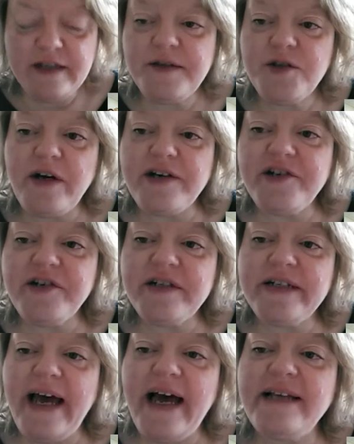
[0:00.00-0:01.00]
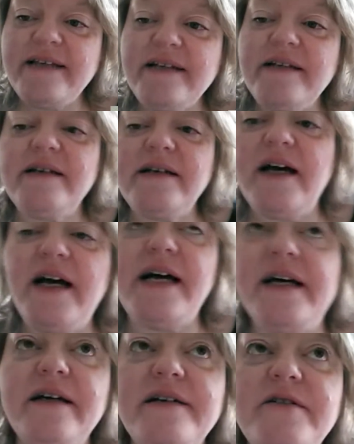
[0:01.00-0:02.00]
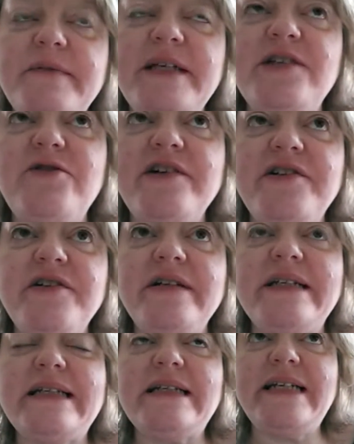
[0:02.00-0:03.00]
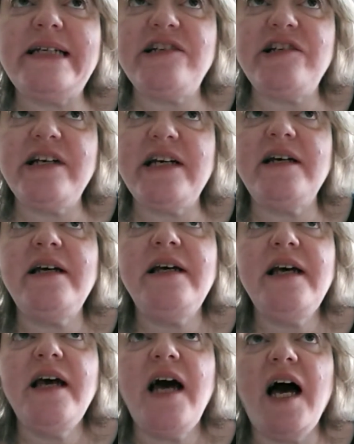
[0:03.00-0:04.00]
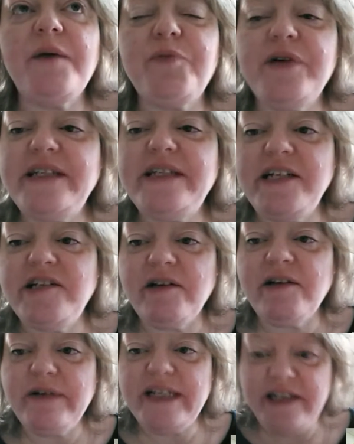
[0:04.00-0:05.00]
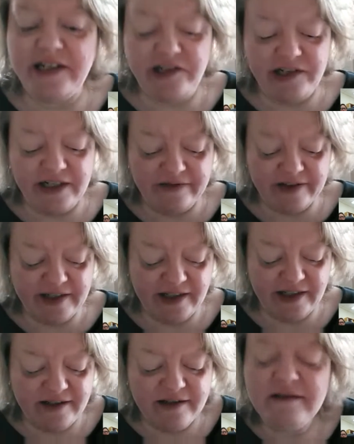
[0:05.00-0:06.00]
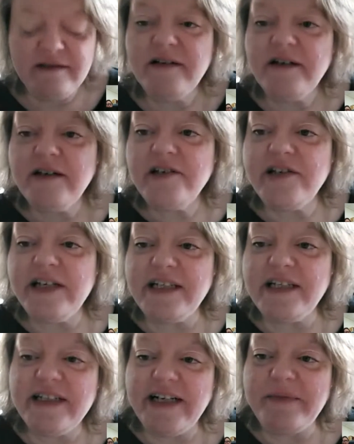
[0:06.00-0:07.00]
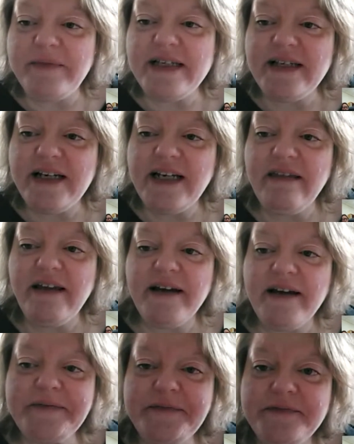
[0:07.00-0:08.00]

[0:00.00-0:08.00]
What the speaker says: structured task, structured teaching, pre-teaching, reteaching of skills. Sheila, did I miss anything?